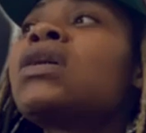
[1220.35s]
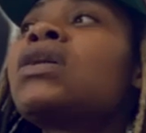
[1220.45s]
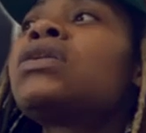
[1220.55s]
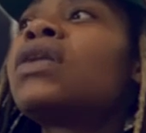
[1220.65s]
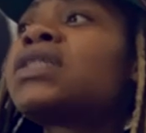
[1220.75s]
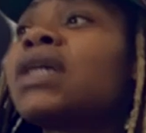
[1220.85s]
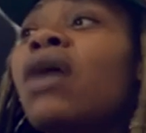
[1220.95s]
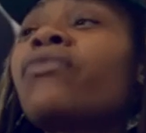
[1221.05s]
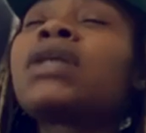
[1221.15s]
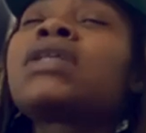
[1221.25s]
You know, he said, I
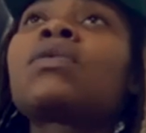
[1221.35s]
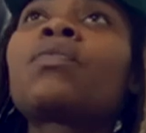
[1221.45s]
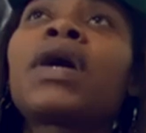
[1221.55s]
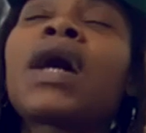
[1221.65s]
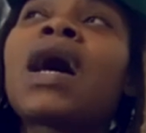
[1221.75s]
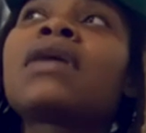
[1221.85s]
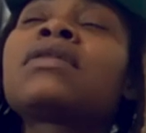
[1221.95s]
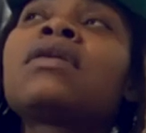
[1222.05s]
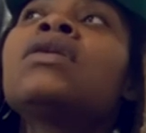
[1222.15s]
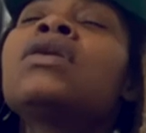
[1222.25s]
read somewhere
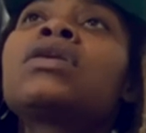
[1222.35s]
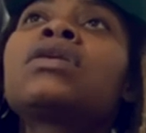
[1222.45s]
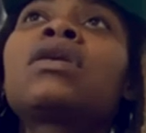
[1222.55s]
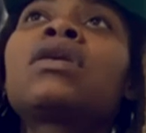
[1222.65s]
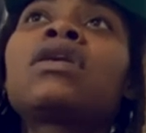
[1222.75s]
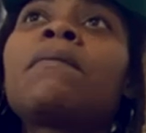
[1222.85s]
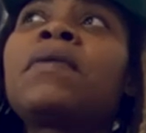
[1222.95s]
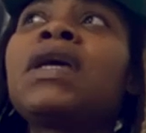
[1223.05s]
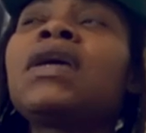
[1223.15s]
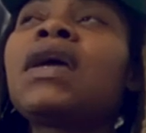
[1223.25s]
either you're gonna
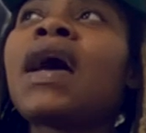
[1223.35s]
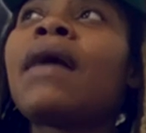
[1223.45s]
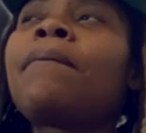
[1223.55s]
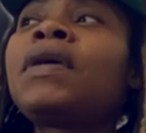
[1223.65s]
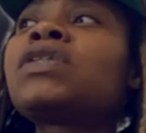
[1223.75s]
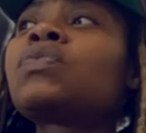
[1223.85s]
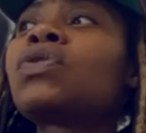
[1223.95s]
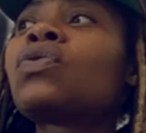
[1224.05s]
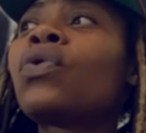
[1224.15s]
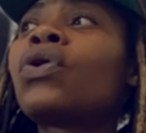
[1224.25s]
be at peace with the
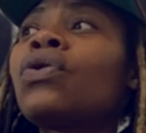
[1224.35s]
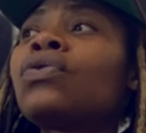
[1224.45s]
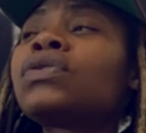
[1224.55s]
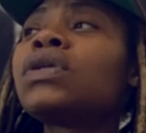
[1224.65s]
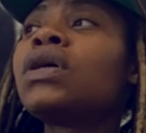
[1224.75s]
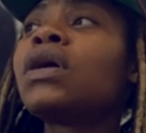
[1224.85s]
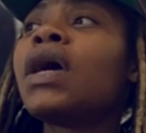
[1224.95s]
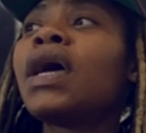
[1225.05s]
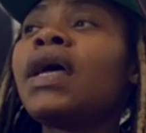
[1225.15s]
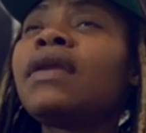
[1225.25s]
world
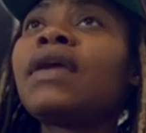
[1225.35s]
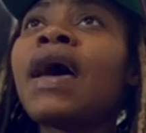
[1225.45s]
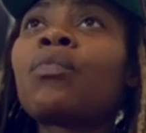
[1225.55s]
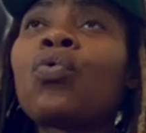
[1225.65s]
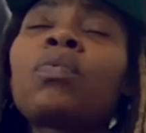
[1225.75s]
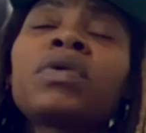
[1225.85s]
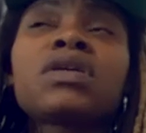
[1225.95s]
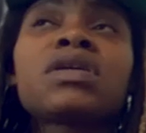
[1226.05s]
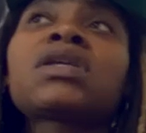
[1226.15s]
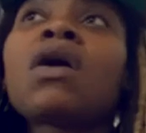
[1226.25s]
and at war with
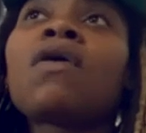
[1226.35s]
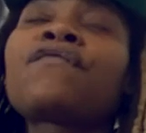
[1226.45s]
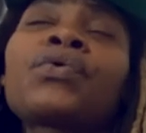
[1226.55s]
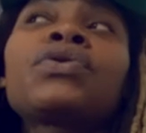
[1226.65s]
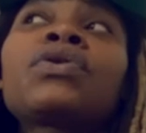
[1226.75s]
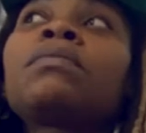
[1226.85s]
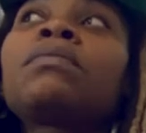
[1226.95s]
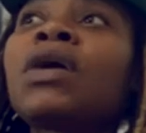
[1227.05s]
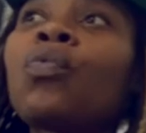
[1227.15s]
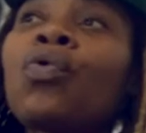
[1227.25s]
yourself, or you're gonna
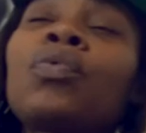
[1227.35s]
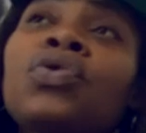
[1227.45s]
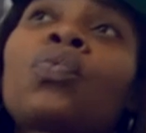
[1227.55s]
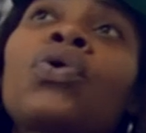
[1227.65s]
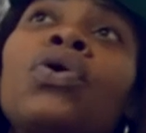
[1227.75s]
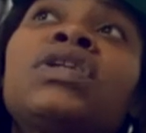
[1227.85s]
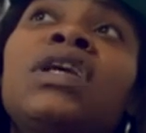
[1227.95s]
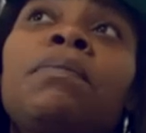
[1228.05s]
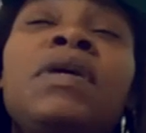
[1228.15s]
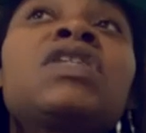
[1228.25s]
be at war with the world and
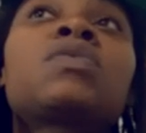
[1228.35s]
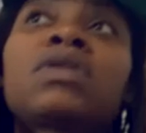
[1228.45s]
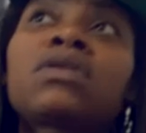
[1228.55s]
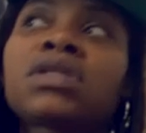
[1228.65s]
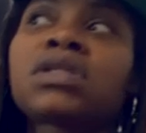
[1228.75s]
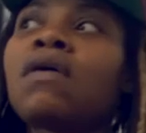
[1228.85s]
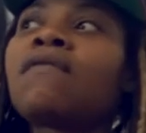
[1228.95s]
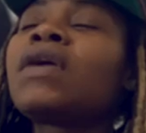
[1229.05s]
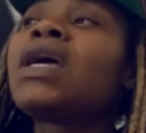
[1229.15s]
at peace with yourself.